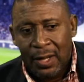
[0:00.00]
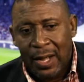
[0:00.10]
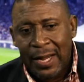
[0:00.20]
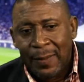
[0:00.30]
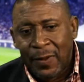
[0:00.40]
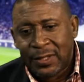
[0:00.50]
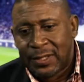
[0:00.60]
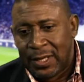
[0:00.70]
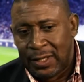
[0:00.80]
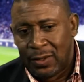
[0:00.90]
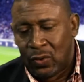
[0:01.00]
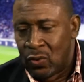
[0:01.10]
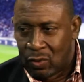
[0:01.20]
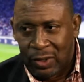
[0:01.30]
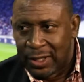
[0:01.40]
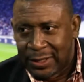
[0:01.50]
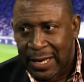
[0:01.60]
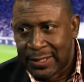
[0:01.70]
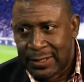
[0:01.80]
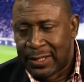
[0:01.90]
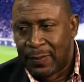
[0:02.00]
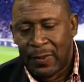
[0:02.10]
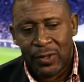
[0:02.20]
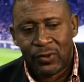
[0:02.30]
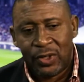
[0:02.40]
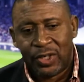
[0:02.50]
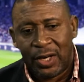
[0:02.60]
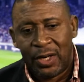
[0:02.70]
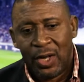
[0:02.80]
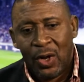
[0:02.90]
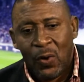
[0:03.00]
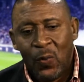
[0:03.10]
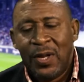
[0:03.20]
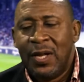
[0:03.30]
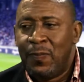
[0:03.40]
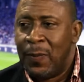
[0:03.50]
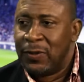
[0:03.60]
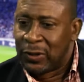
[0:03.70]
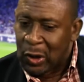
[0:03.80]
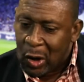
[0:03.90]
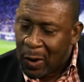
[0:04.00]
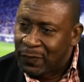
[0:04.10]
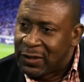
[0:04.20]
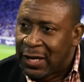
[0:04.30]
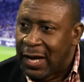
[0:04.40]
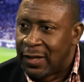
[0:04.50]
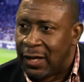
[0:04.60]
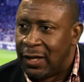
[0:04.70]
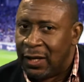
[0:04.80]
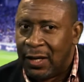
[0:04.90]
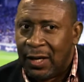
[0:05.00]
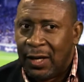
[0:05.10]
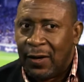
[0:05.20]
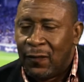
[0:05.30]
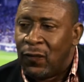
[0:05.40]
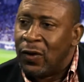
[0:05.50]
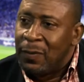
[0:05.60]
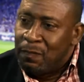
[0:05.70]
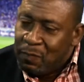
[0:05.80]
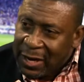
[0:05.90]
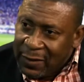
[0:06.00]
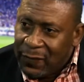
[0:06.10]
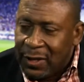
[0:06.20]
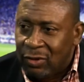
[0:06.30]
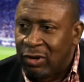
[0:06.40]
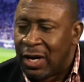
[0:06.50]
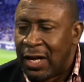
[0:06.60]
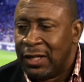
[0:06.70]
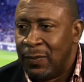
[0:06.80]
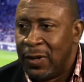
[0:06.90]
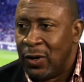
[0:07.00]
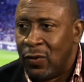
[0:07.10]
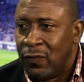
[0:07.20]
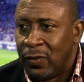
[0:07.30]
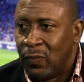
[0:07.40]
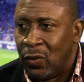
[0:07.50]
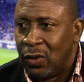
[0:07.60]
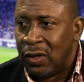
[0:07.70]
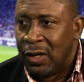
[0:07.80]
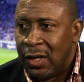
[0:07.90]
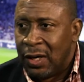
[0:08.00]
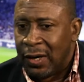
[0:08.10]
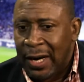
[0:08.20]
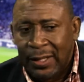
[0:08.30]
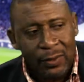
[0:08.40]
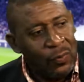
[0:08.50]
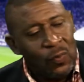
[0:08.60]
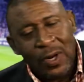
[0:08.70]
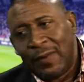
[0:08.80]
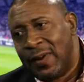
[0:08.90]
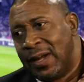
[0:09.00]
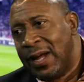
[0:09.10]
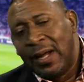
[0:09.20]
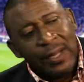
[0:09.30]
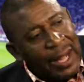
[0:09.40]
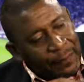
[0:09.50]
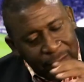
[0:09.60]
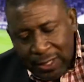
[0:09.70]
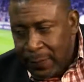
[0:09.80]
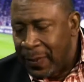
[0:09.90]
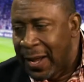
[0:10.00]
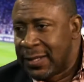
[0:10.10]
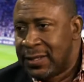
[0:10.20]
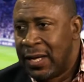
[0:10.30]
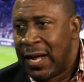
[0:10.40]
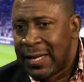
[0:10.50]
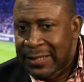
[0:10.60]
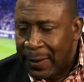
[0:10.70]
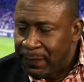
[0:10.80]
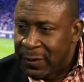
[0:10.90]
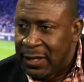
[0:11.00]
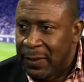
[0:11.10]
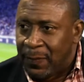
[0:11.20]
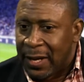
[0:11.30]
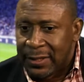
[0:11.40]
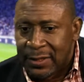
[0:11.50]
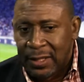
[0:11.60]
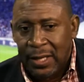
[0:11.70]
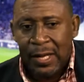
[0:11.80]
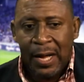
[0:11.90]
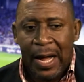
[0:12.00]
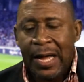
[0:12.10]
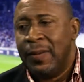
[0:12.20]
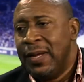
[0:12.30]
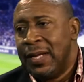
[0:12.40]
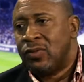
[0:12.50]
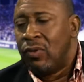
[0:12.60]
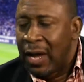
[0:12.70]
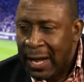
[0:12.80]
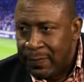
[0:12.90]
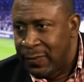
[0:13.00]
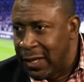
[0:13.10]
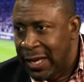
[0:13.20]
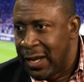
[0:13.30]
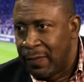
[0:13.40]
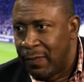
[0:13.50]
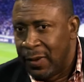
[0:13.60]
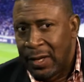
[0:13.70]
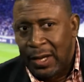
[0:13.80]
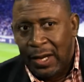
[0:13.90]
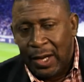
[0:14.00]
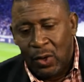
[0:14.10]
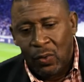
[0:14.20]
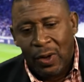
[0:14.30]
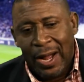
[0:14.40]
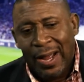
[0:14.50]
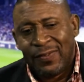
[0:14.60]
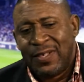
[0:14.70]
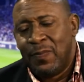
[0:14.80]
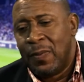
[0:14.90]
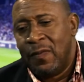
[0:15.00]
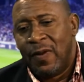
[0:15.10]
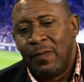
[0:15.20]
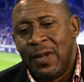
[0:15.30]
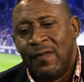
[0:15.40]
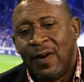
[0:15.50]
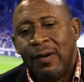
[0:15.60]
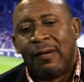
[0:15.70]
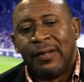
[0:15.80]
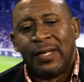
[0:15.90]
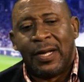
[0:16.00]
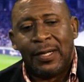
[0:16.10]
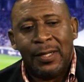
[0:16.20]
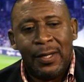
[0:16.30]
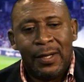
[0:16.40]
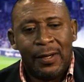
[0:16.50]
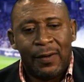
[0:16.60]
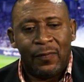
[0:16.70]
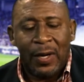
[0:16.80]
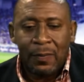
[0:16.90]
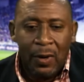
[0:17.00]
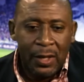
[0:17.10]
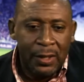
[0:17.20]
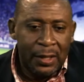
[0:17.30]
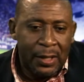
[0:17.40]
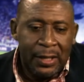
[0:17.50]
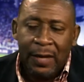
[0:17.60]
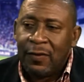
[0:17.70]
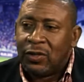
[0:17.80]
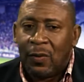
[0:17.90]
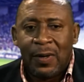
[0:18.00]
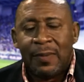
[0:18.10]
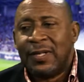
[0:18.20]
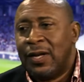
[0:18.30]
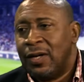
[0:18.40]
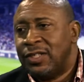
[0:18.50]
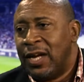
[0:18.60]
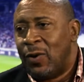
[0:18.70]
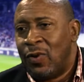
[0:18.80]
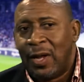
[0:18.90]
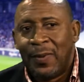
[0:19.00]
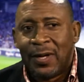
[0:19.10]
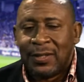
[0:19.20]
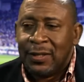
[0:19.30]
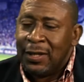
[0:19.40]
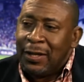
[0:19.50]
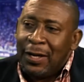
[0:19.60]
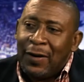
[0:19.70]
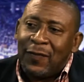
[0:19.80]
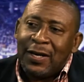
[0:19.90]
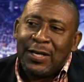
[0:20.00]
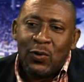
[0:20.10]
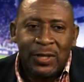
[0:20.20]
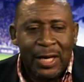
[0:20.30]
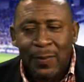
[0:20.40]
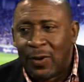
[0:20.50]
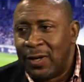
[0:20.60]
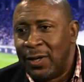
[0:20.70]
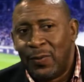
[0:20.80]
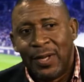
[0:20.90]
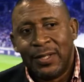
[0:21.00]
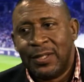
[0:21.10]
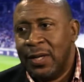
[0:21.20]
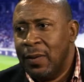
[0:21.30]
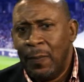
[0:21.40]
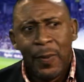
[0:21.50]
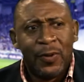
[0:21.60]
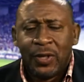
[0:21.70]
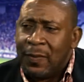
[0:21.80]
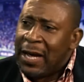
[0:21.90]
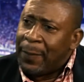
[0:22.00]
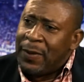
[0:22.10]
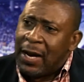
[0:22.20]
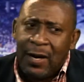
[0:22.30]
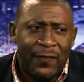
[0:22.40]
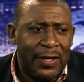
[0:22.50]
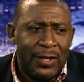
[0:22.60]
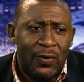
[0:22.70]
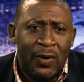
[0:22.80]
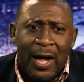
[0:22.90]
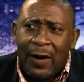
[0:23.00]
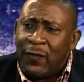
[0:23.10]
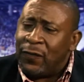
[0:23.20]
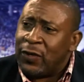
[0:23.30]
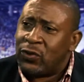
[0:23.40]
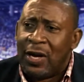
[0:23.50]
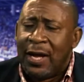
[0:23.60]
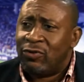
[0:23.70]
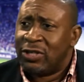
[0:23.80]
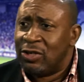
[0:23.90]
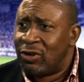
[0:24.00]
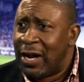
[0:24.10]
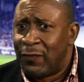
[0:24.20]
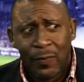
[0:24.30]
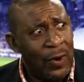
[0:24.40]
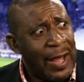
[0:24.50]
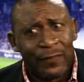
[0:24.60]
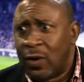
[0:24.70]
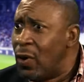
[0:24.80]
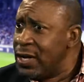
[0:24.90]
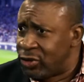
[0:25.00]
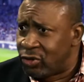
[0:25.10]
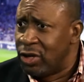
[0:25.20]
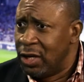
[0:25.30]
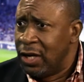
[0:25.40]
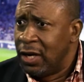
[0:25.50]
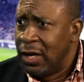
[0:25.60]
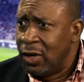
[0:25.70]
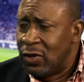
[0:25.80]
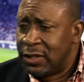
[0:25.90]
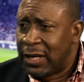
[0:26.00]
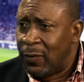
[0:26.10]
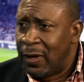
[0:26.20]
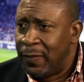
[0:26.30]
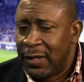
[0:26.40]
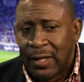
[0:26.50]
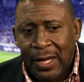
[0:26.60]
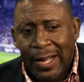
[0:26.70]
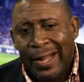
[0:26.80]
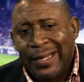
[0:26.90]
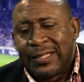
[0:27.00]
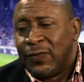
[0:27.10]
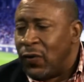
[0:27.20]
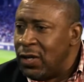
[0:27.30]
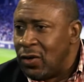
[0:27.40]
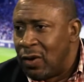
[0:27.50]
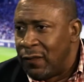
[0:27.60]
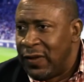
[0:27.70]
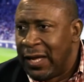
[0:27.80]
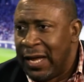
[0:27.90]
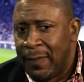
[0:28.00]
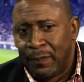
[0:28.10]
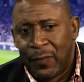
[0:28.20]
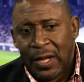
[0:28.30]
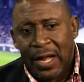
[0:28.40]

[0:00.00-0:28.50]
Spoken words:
I am not saying don't criticize this administration. We need people to come together for the benefit of Trinidad and Tobago football. Right? Whatever happened in the past has happened in the past. I am here to help the game. I've seen people being very critical of, well, boy, David John Williams is not Jack Warner because Infantino take him under his wings. But people should be happy that Infantino and FIFA showing an interest in Trinidad football after our history. You understand what I mean? And it's for the good of the game.